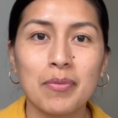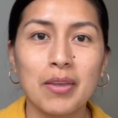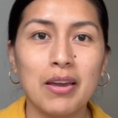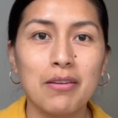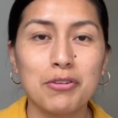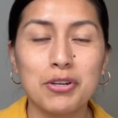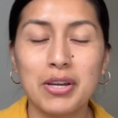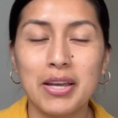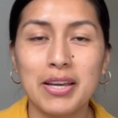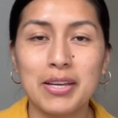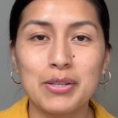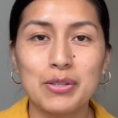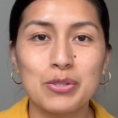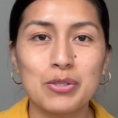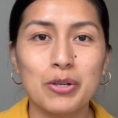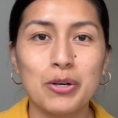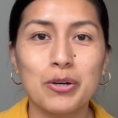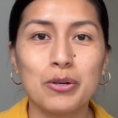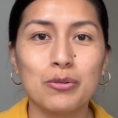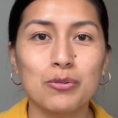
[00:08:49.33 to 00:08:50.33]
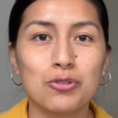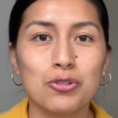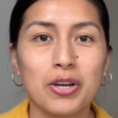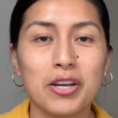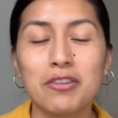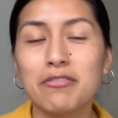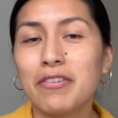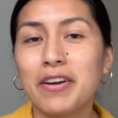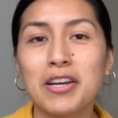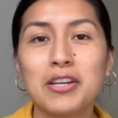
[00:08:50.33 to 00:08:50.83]
every day, so try
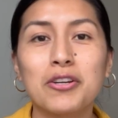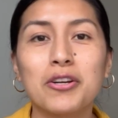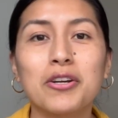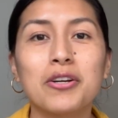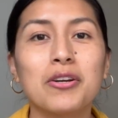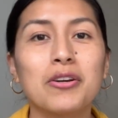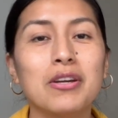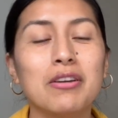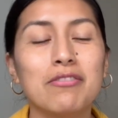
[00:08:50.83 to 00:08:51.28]
to find her.